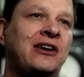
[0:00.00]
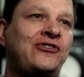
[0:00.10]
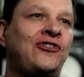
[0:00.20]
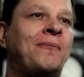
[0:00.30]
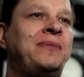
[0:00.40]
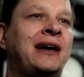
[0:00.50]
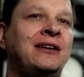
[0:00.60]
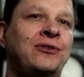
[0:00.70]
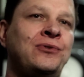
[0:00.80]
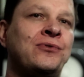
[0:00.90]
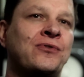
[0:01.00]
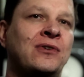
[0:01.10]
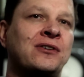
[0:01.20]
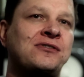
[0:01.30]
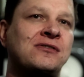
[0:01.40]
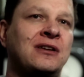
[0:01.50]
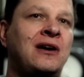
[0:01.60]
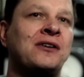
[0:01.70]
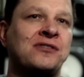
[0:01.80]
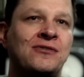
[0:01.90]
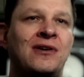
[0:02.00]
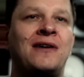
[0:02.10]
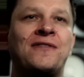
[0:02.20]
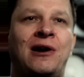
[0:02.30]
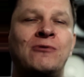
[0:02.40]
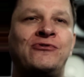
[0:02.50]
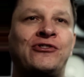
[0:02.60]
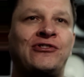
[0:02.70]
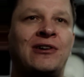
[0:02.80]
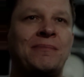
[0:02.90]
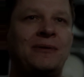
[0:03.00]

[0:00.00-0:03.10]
shop down in New Cross, an arts and craft culture shop.